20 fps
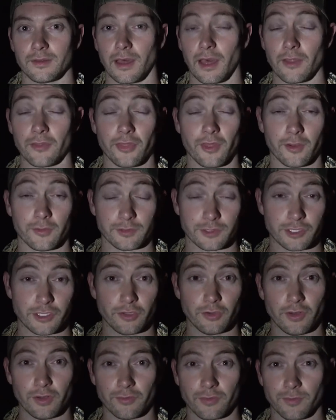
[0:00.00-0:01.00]
I thought it was
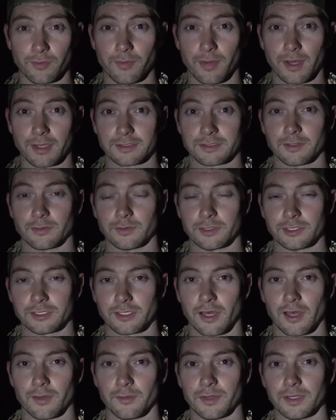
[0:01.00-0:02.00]
2 different bucks that we
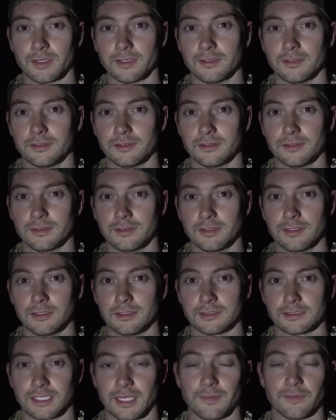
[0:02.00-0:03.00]
saw, but
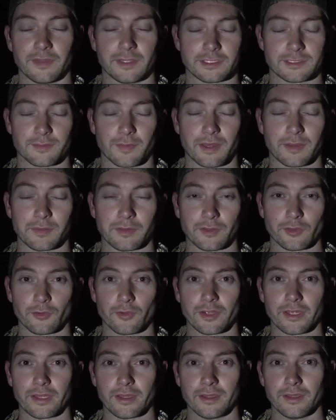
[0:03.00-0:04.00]
Sam thinks it might have been
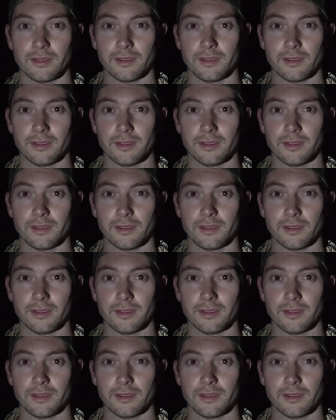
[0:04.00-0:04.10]
3.